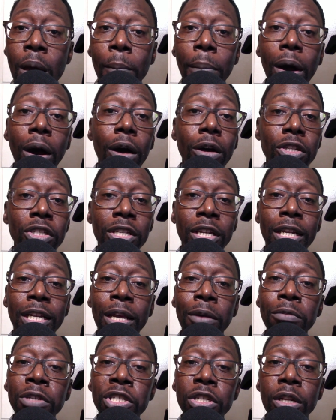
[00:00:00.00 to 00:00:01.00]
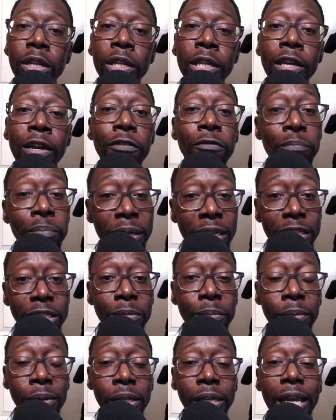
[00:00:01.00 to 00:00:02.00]
Paul said that we should live
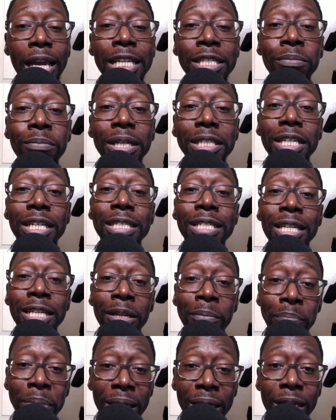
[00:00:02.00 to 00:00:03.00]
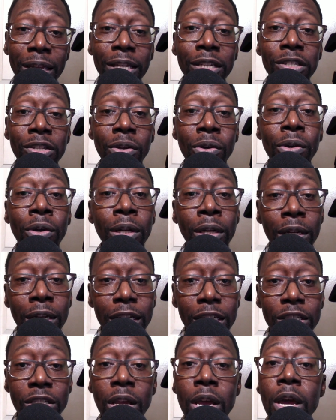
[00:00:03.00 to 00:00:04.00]
peacefully as much as it depends on
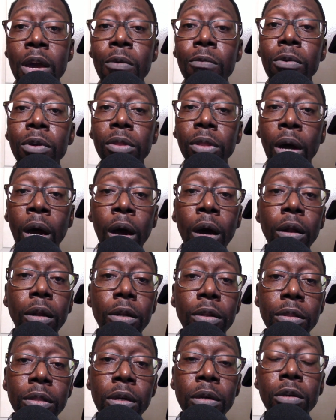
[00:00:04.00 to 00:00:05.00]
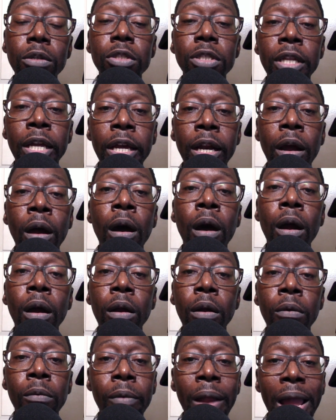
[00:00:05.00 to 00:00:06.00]
us with all of those that are
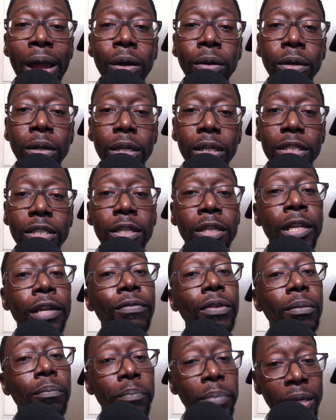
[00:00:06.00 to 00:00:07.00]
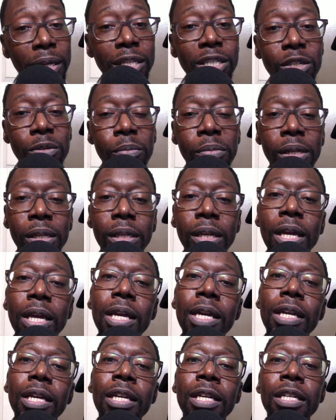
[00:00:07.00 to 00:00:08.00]
around us. Living peaceably
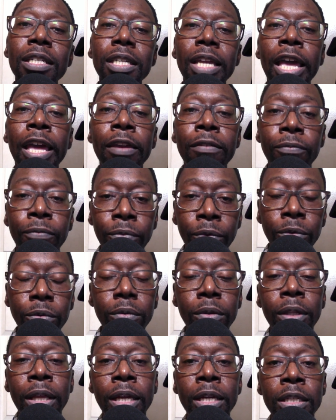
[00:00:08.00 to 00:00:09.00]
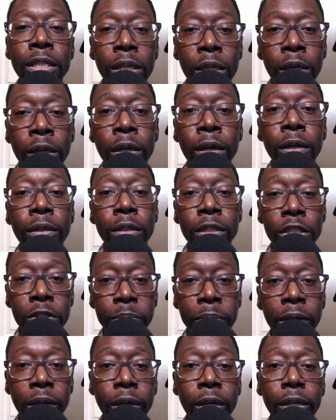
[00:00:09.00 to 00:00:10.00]
is a fruit that is of the
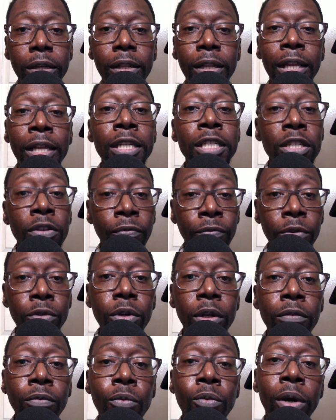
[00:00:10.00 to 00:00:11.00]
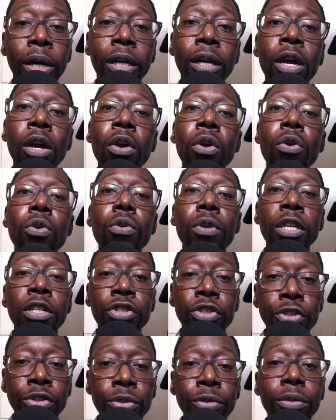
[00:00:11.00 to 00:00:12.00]
Spirit, it is a fruit of one who is
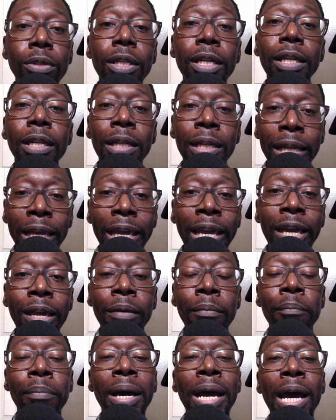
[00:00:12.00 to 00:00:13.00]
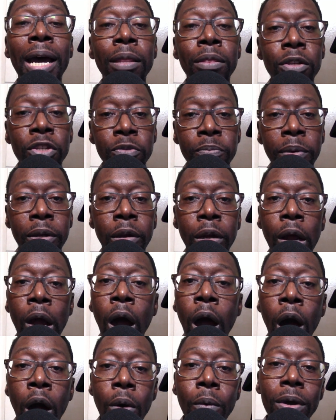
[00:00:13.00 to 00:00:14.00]
truly led by the Spirit,
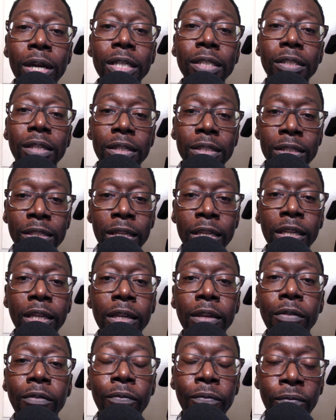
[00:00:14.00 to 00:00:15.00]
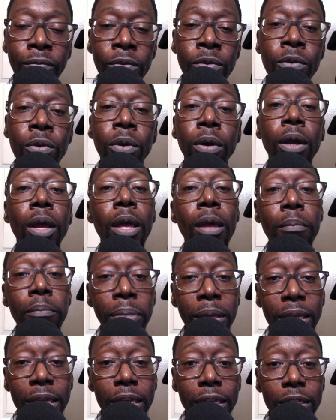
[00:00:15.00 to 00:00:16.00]
always seeking for
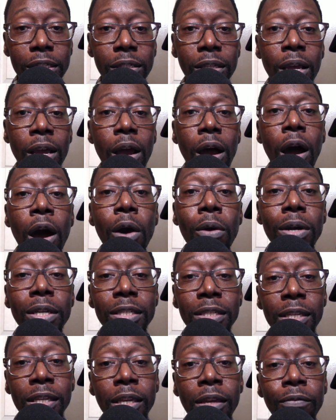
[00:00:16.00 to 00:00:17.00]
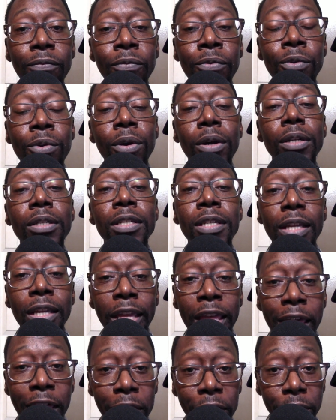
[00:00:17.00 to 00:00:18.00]
peace, always seeking for
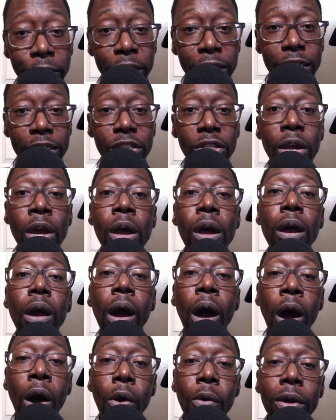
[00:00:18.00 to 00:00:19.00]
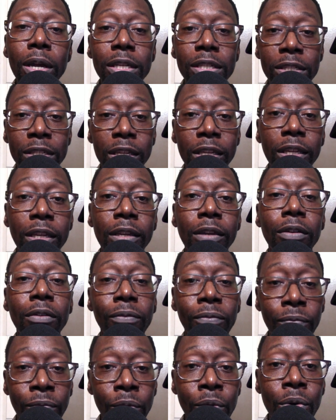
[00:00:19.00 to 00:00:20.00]
togetherness, always seeking
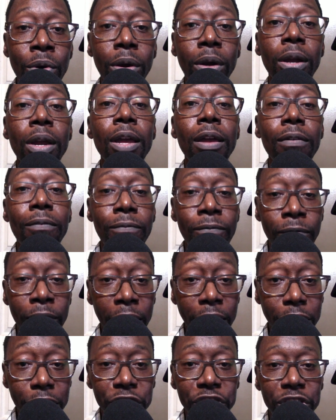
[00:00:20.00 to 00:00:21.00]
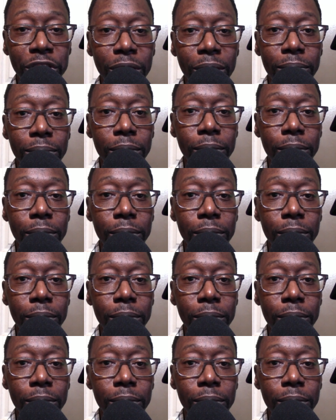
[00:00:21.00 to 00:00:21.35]
for fellowship.